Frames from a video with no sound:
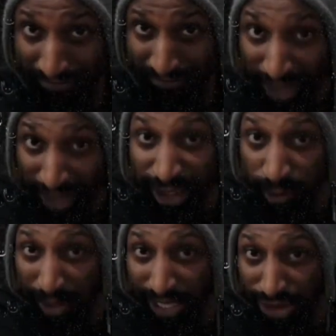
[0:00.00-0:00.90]
This is
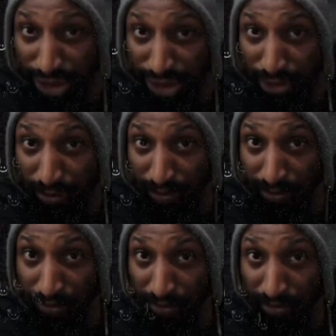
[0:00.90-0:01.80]
what niggas do.
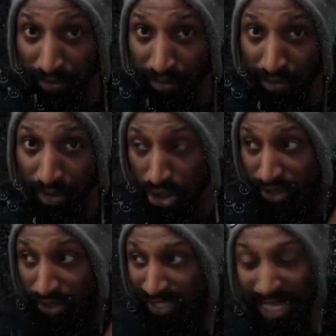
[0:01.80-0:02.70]
You
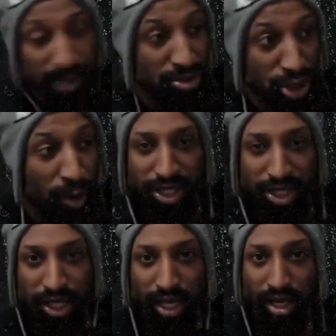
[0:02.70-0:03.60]
can say some stupid
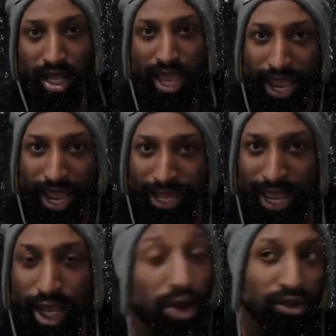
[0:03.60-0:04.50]
shit, and here they
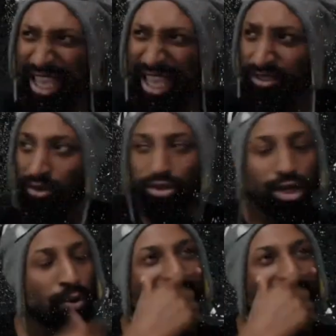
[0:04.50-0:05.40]
go. That, you
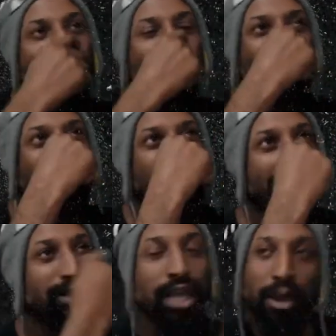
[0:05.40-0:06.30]
know what? That makes
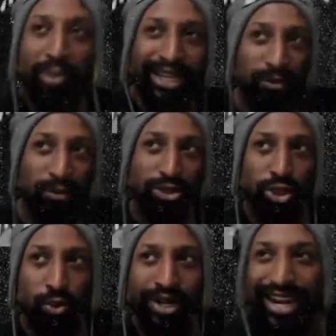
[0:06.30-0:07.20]
sense because I was
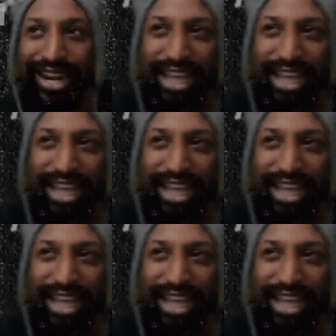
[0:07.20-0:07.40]
doing that, and I